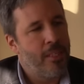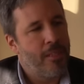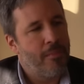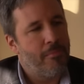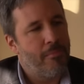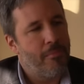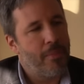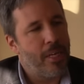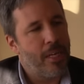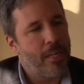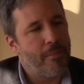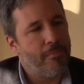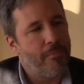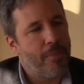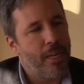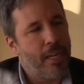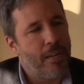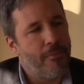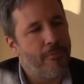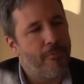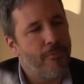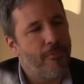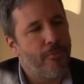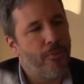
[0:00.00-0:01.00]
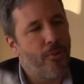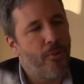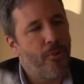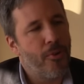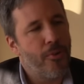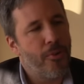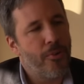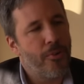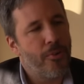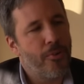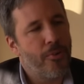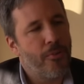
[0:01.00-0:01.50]
my my
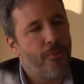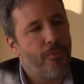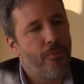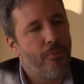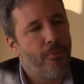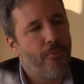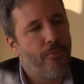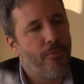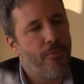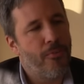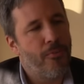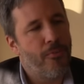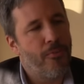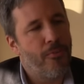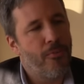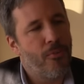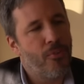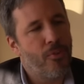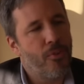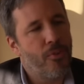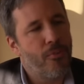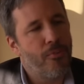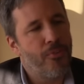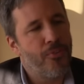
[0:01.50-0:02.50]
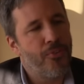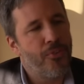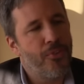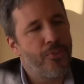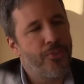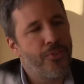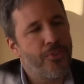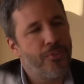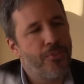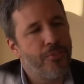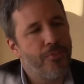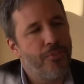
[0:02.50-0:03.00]
four four
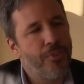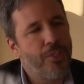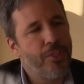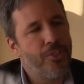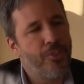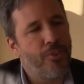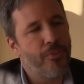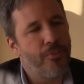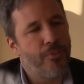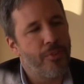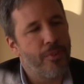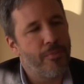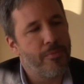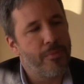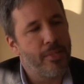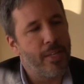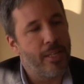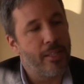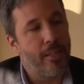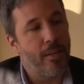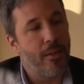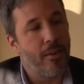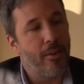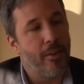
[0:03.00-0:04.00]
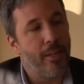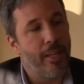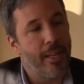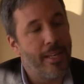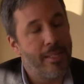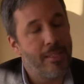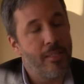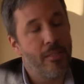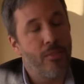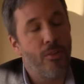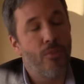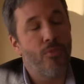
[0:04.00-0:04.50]
first feature films that are
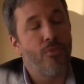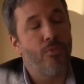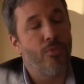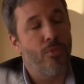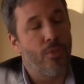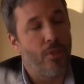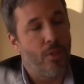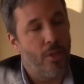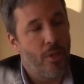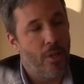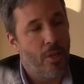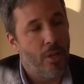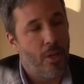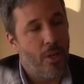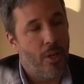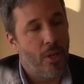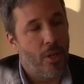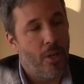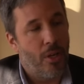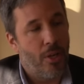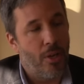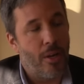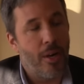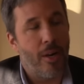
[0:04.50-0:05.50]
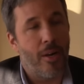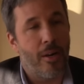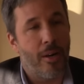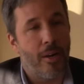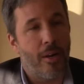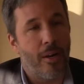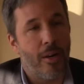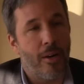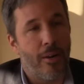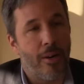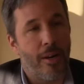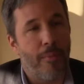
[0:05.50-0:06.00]
less known
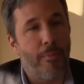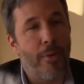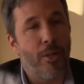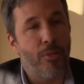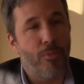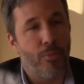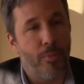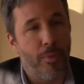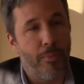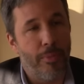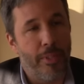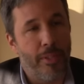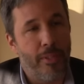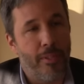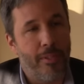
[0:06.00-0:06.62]
are, are about women.